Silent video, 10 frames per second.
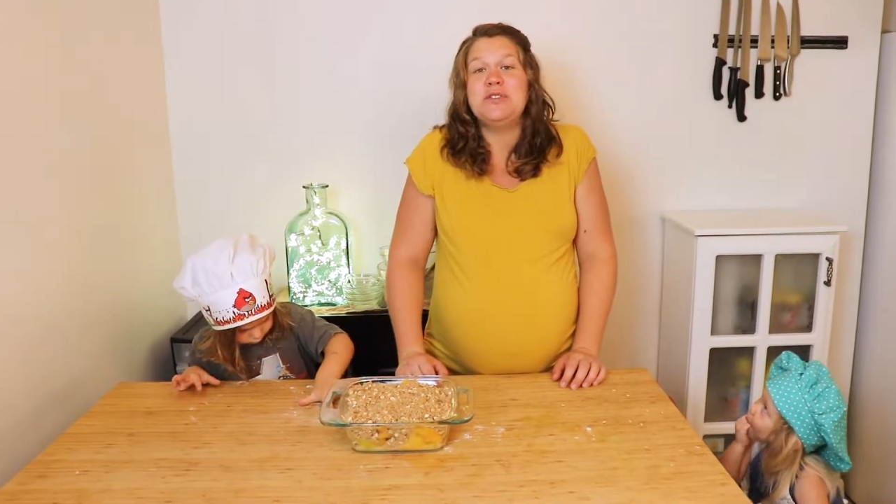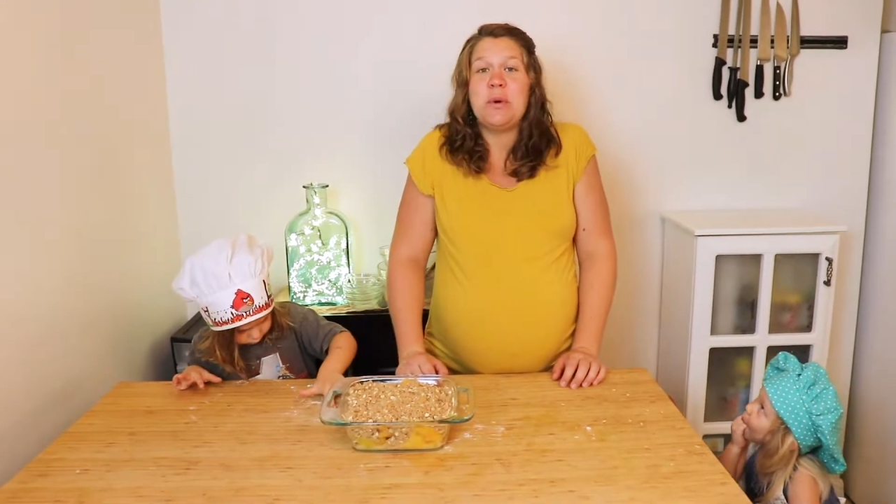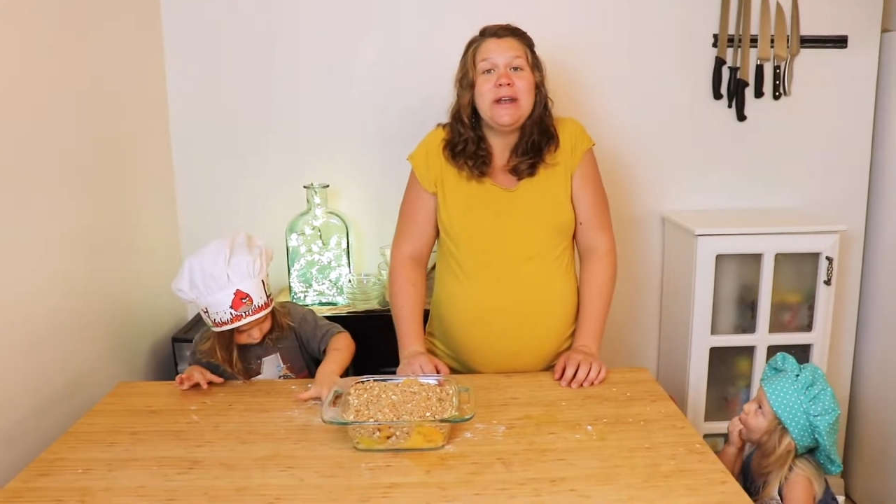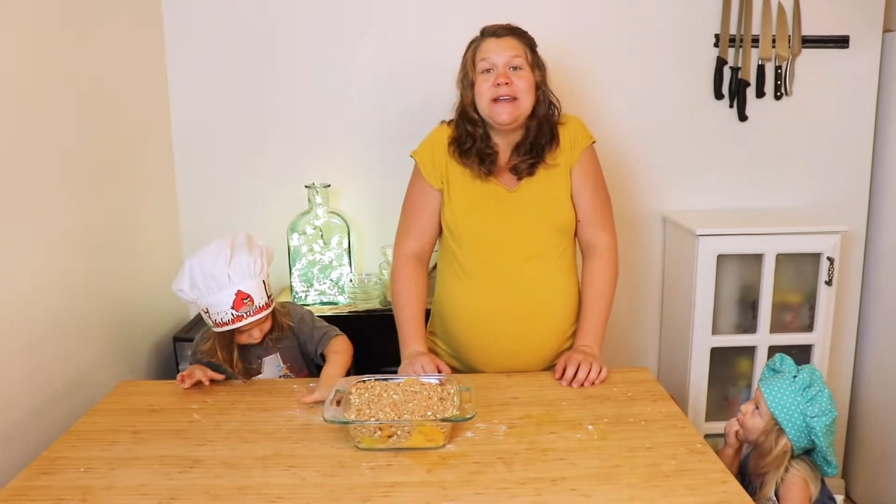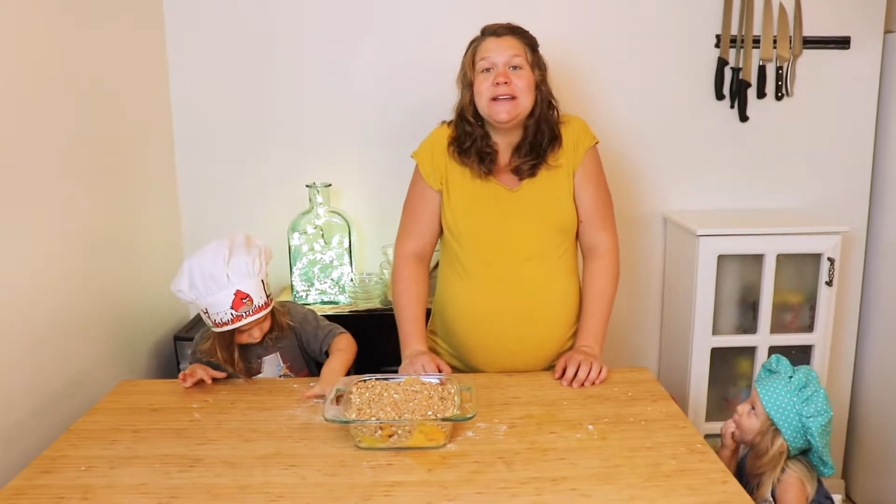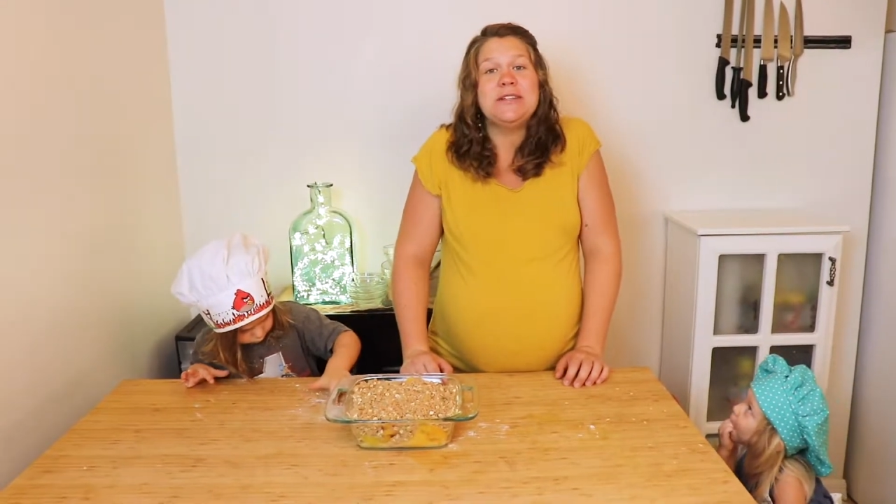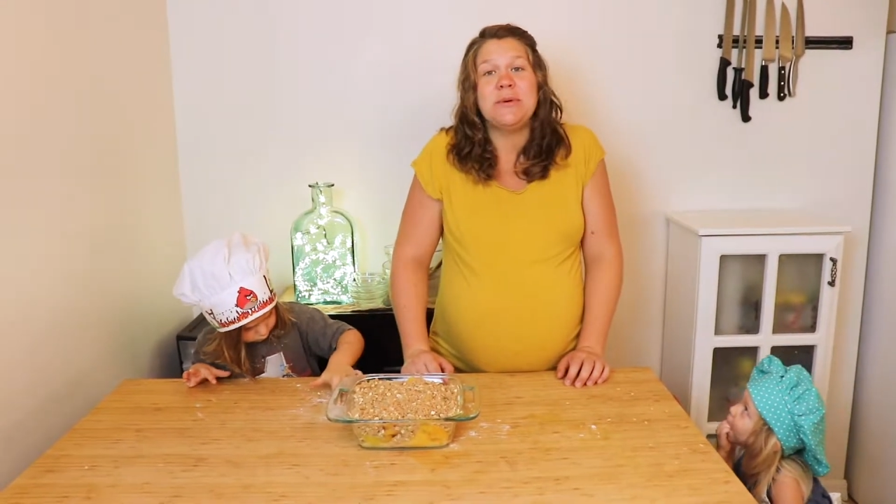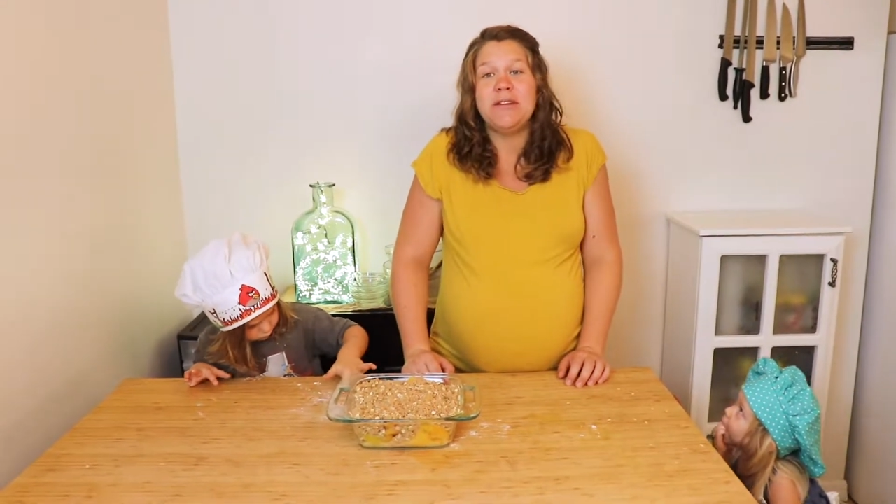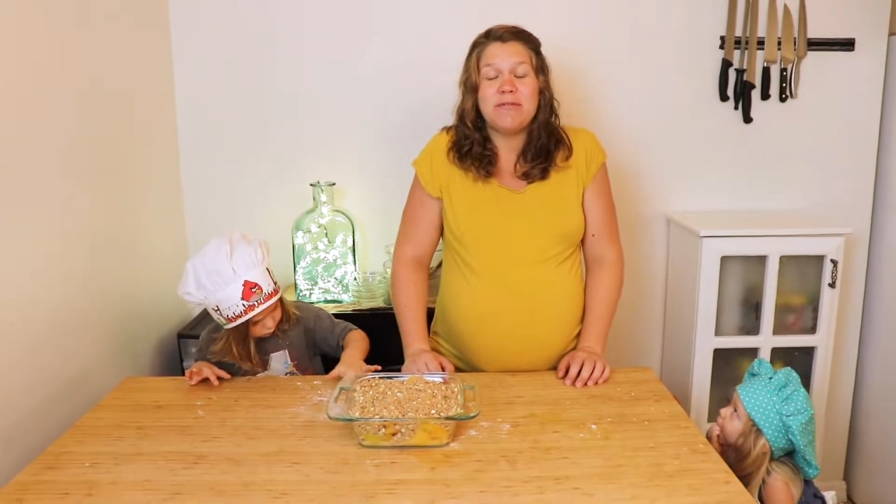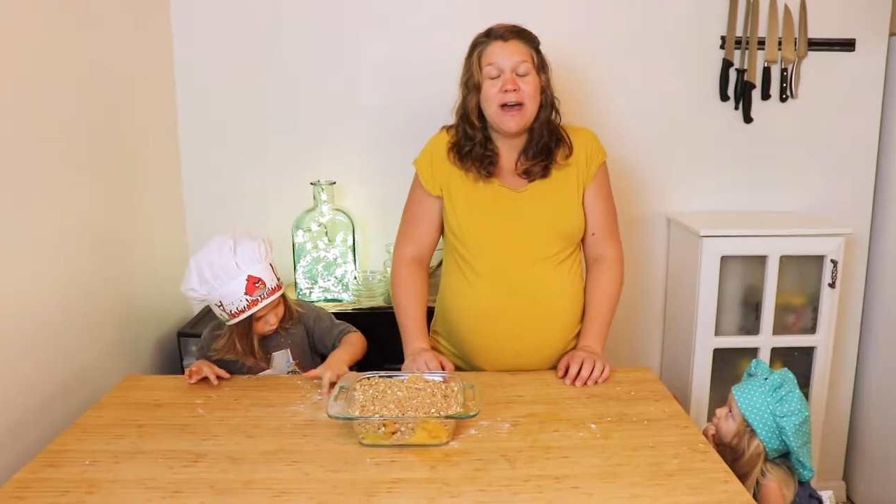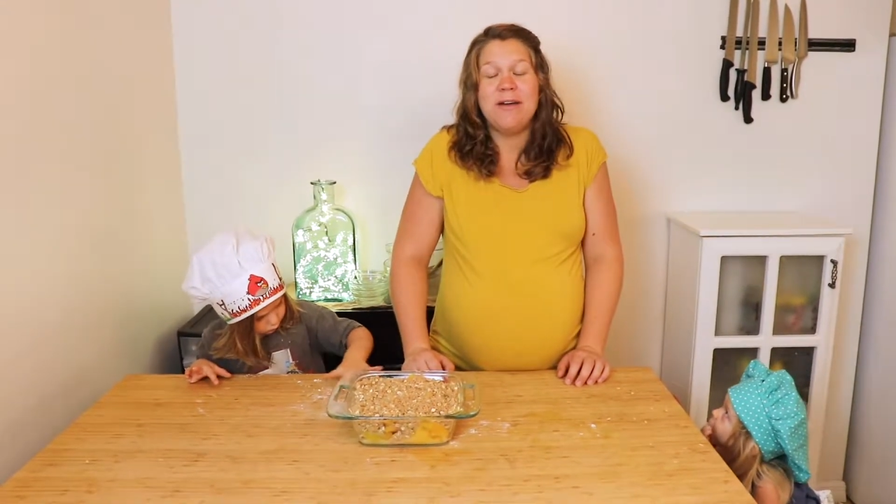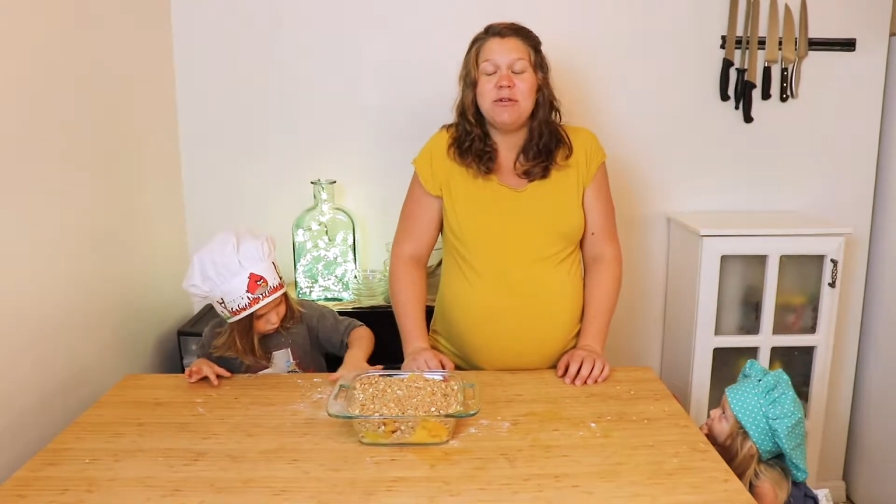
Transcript: 20 to 25,